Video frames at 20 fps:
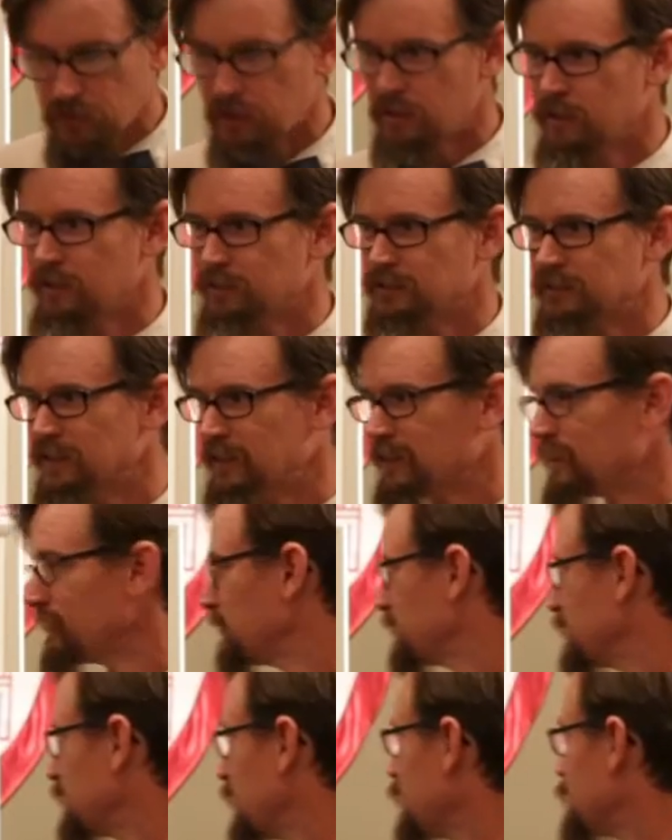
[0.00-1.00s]

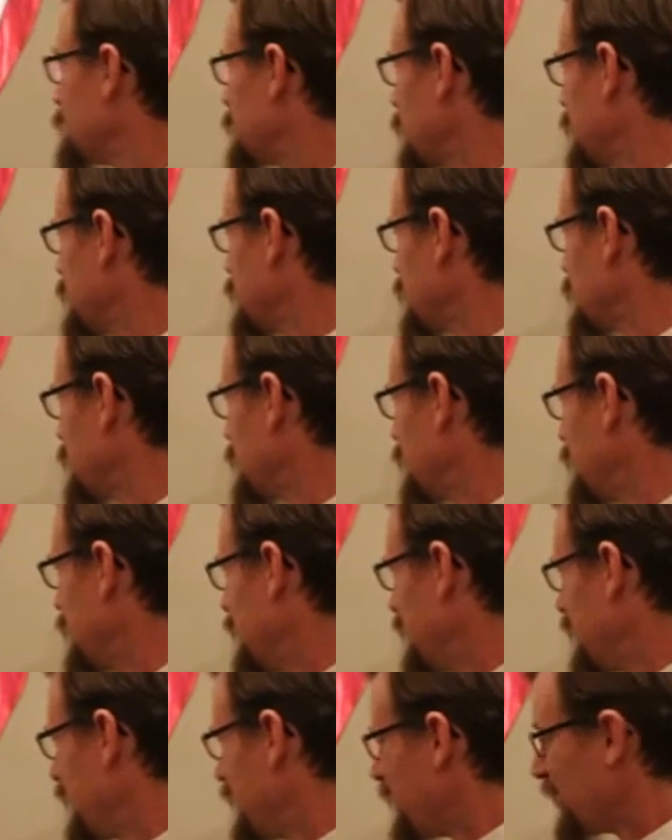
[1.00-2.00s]
of Plato.
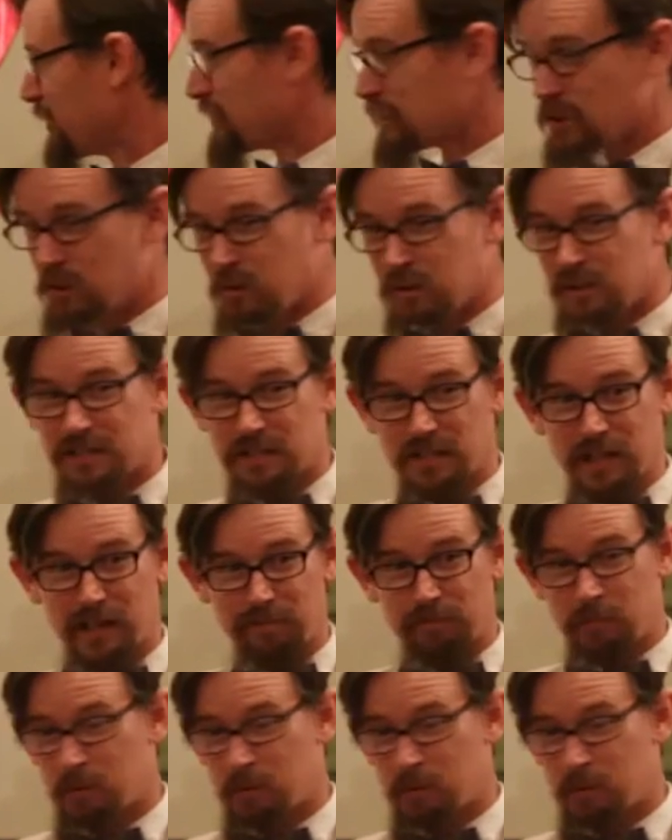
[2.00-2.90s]
And so the slave